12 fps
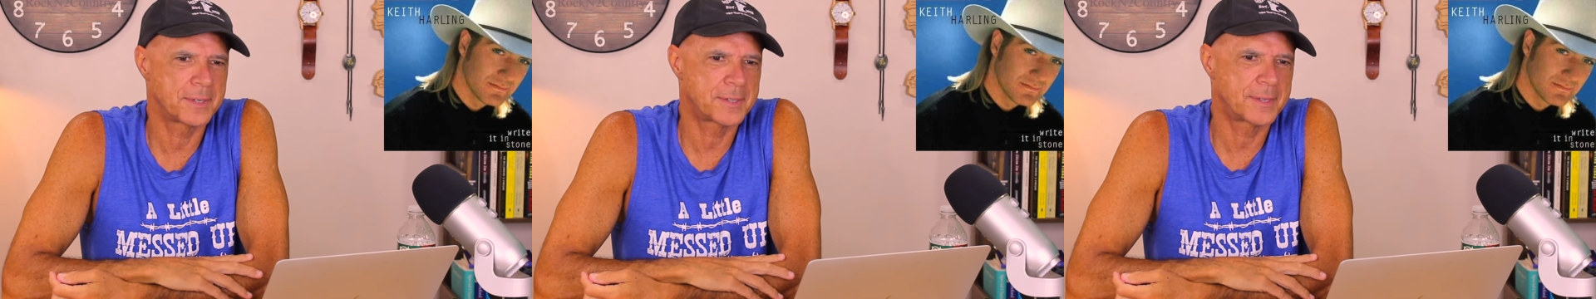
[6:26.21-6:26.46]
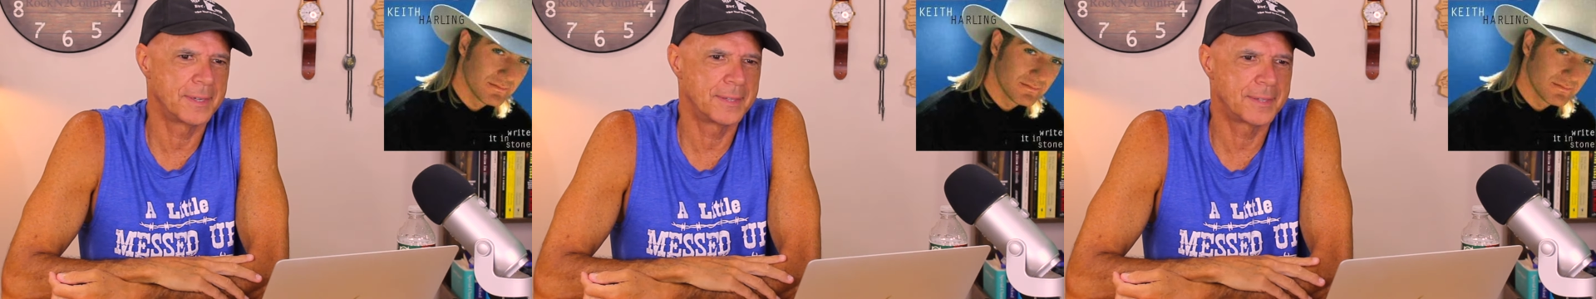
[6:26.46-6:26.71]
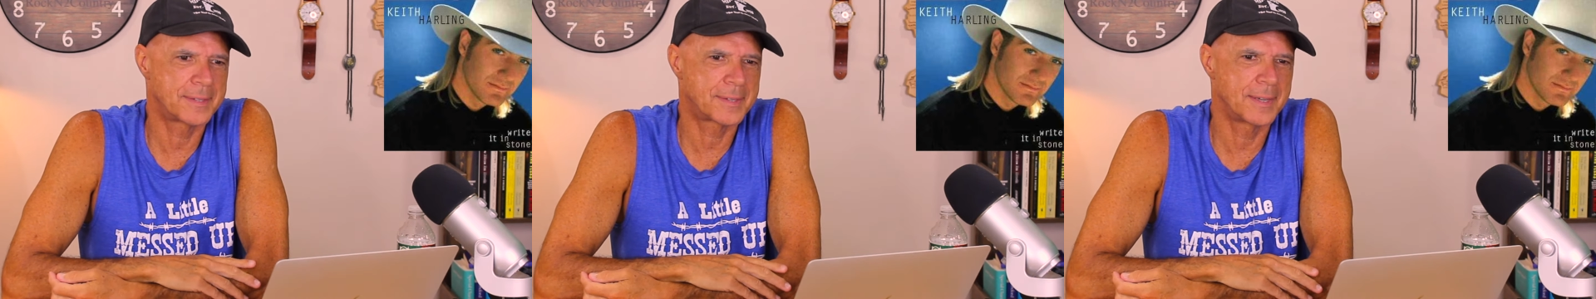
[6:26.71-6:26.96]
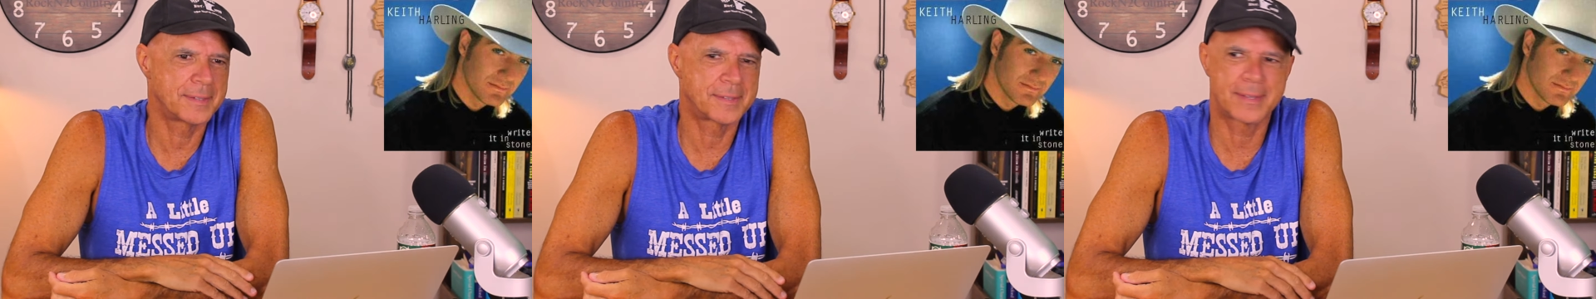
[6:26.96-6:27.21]
Speaker 1: just in the
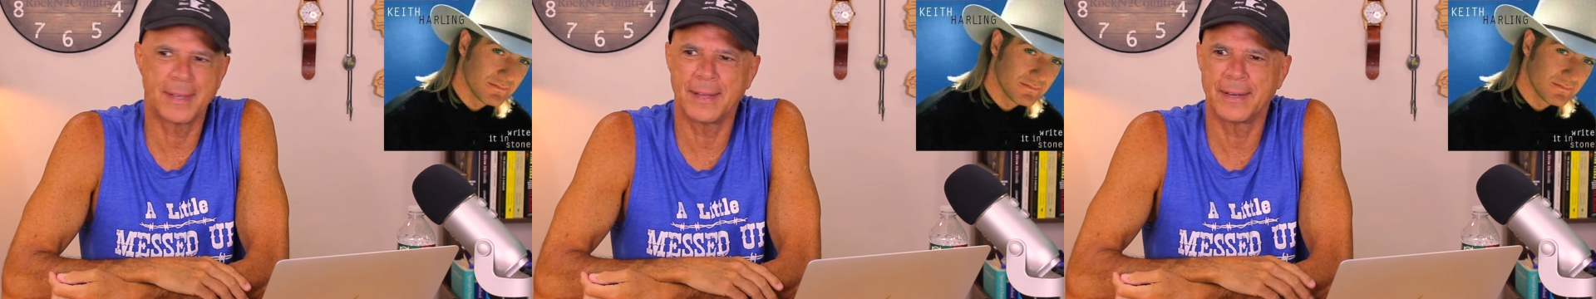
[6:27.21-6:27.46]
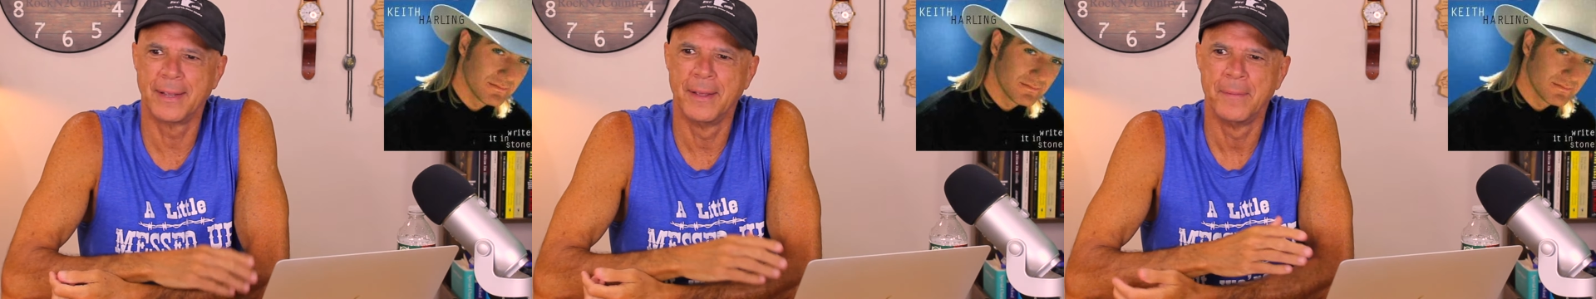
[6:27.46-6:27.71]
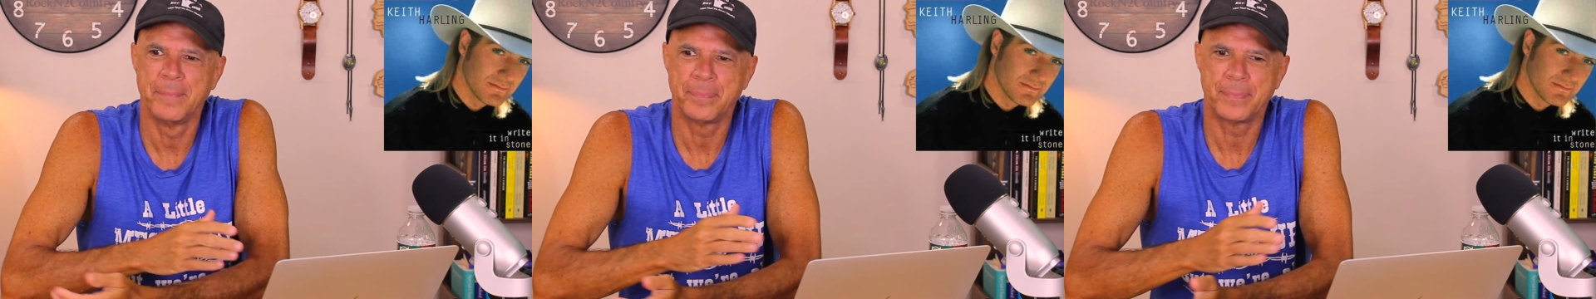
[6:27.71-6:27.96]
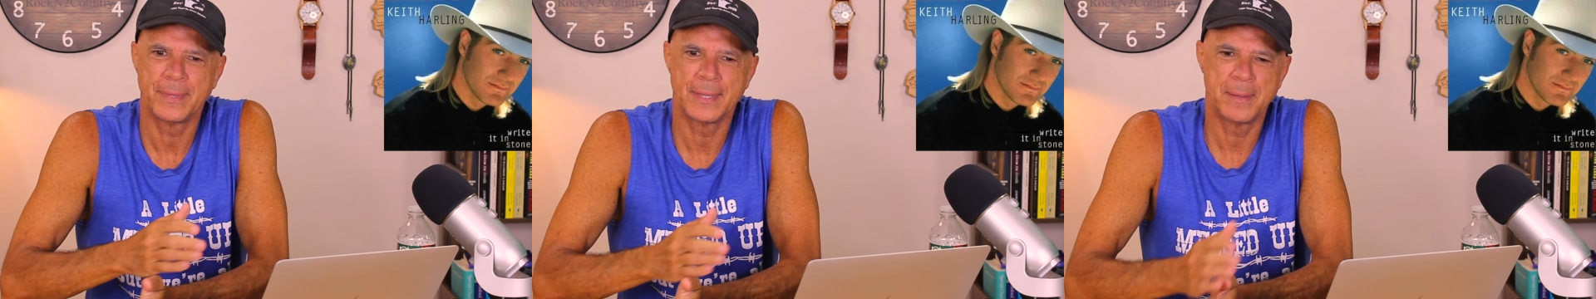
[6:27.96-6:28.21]
sense that
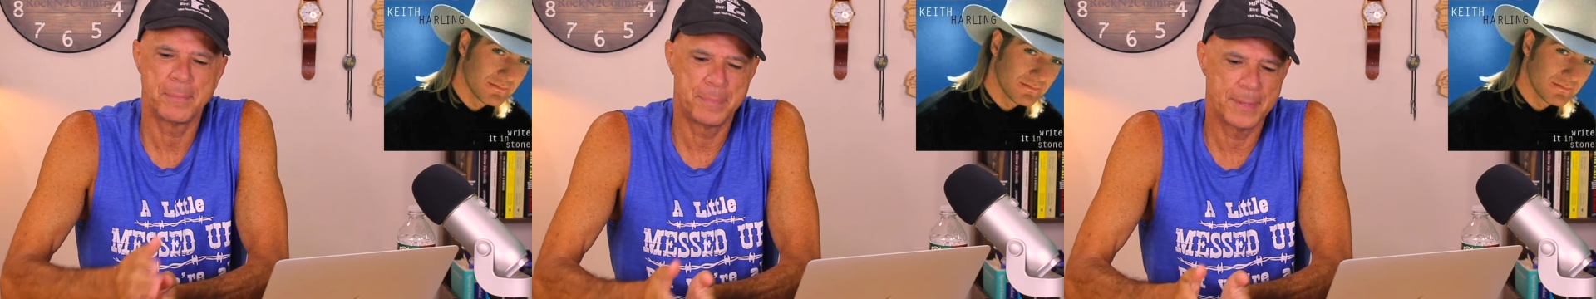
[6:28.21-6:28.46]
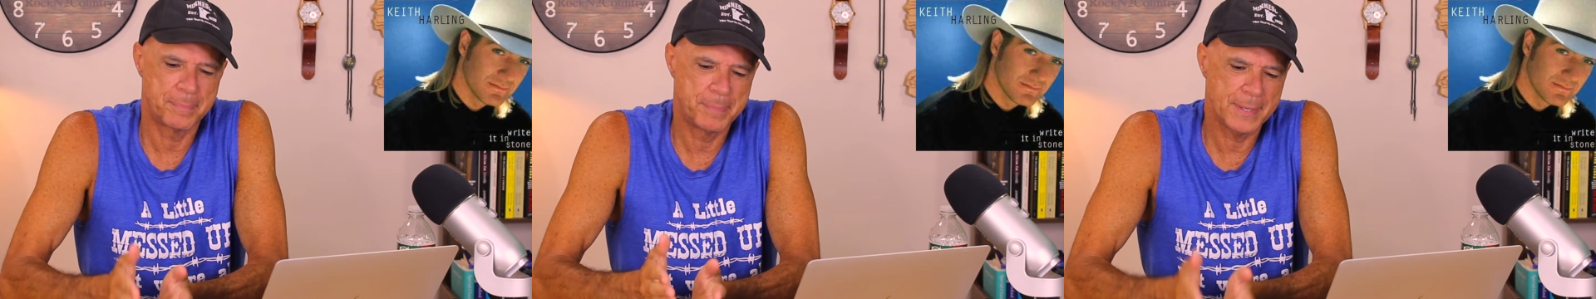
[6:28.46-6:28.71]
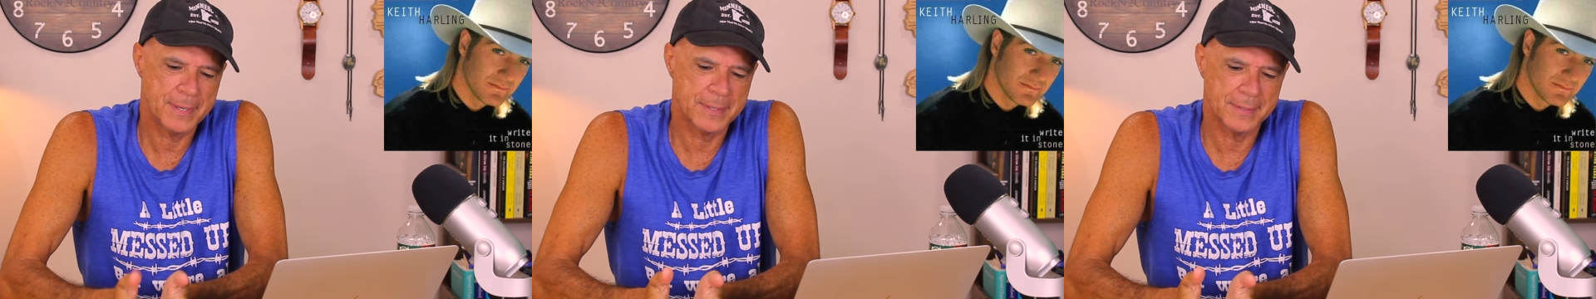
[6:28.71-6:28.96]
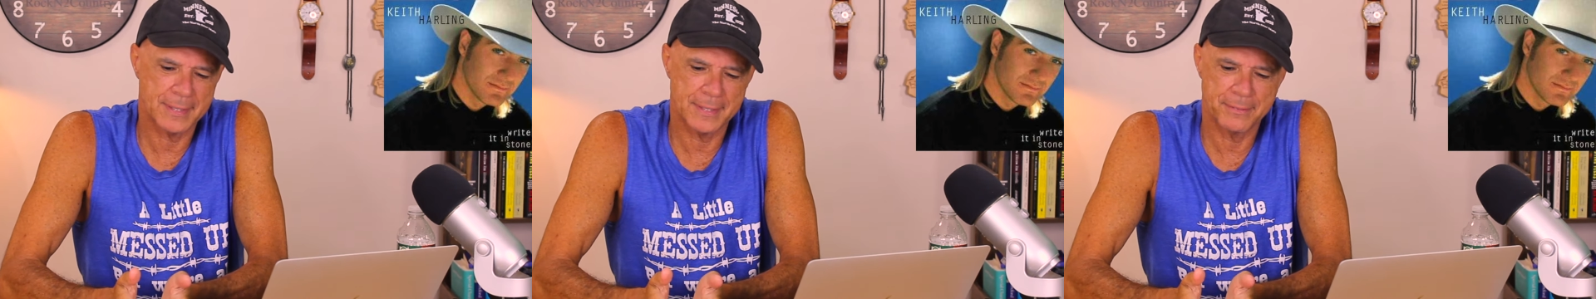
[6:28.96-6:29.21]

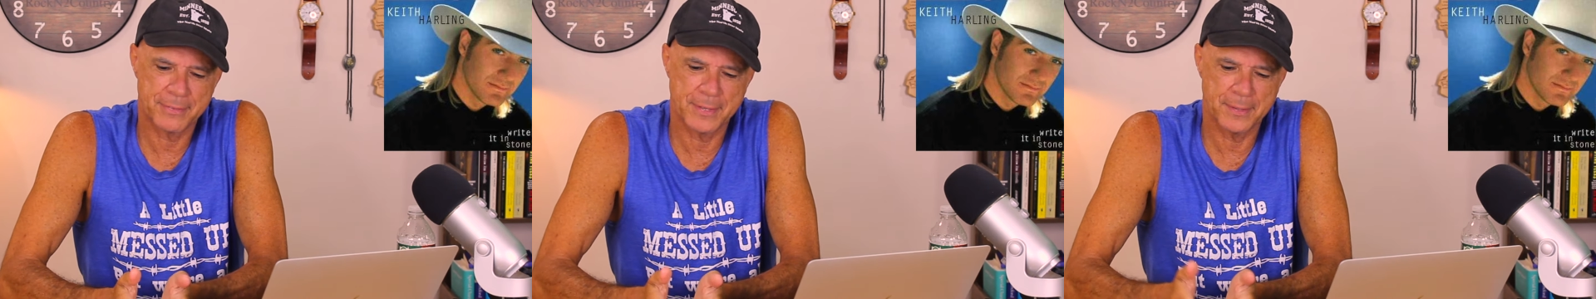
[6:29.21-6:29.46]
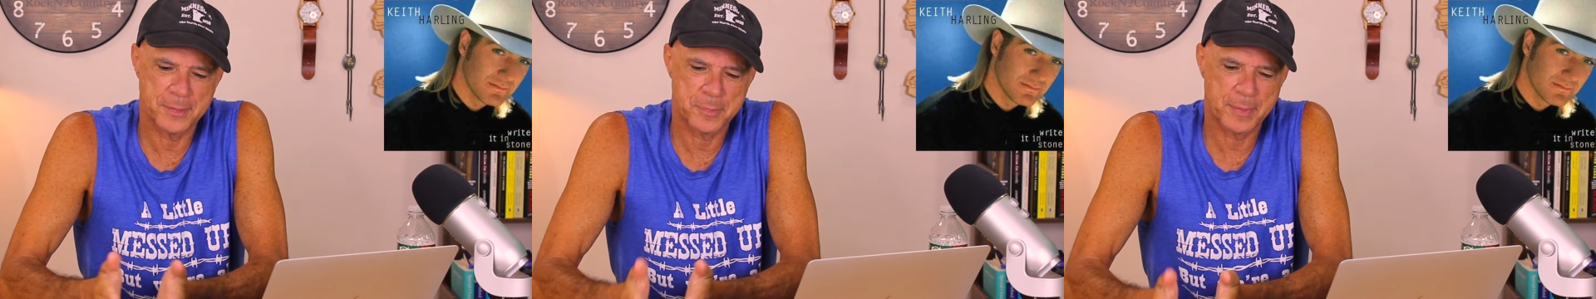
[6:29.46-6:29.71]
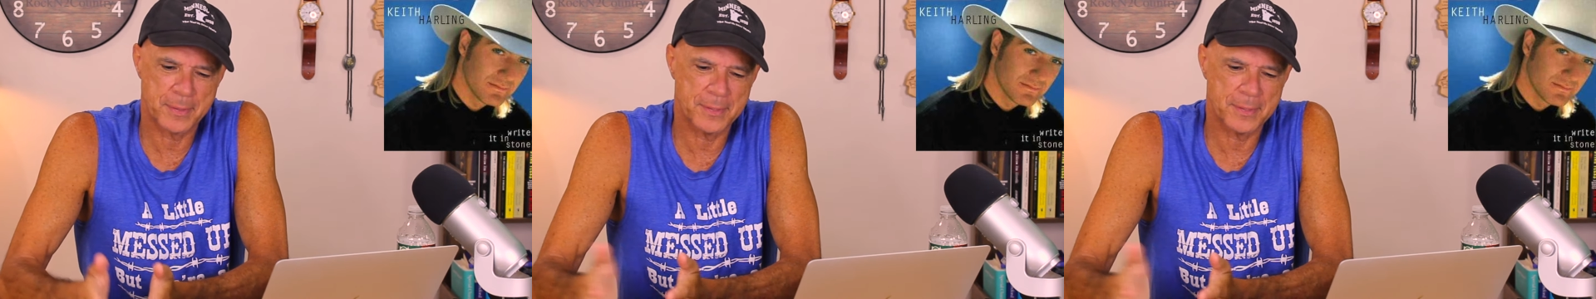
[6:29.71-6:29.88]
being a life coach, but